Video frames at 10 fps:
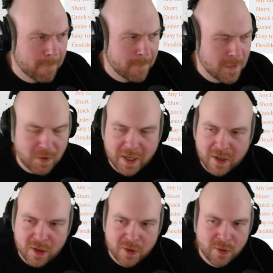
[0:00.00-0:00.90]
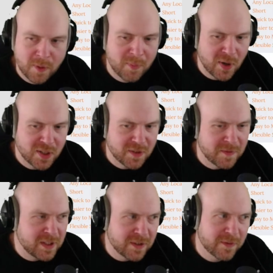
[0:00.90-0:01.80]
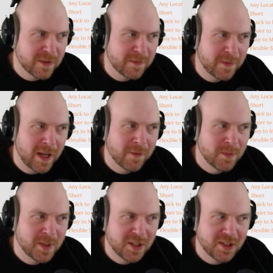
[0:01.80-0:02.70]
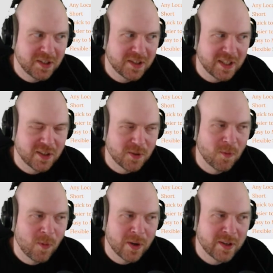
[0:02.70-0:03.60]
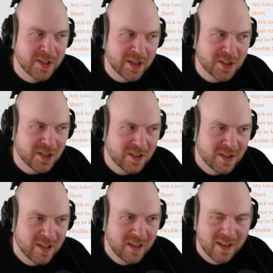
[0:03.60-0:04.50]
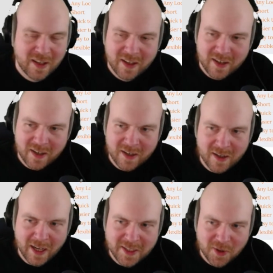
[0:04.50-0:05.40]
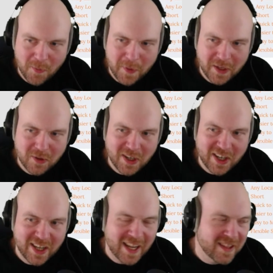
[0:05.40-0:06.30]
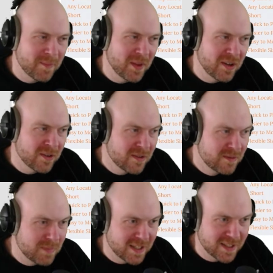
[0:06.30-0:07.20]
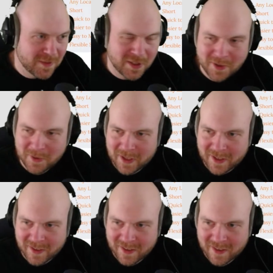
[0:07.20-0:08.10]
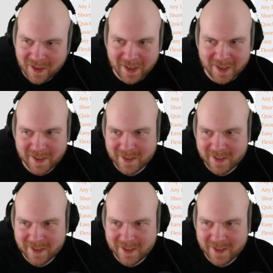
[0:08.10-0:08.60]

You can glue a bunch of different 5-room dungeons into one dungeon. I don't think you can connect them though, because if you do, then like